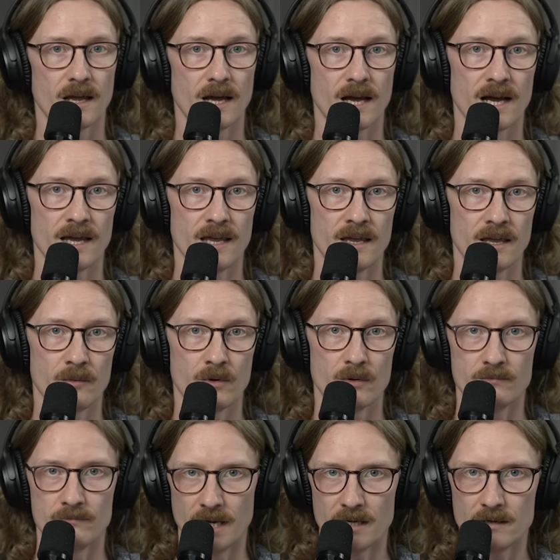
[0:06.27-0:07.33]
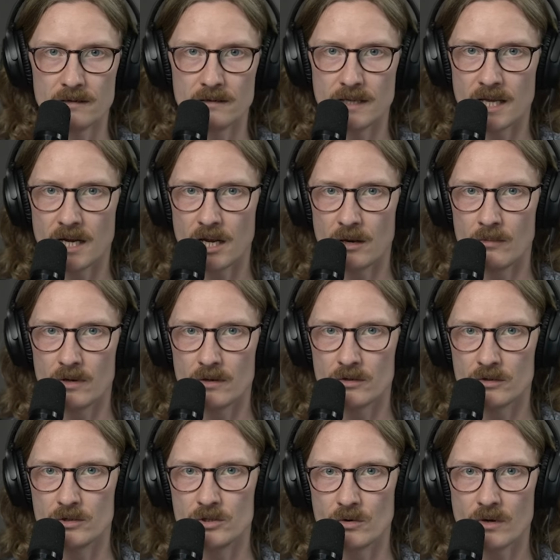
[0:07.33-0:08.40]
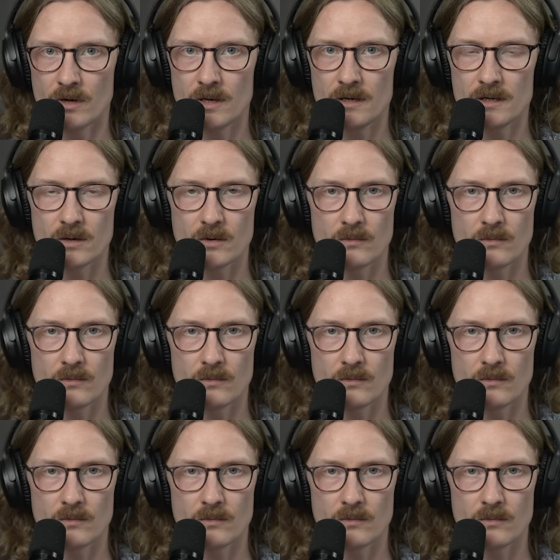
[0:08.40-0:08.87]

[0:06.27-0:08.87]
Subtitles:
I am Michael, and I'm joined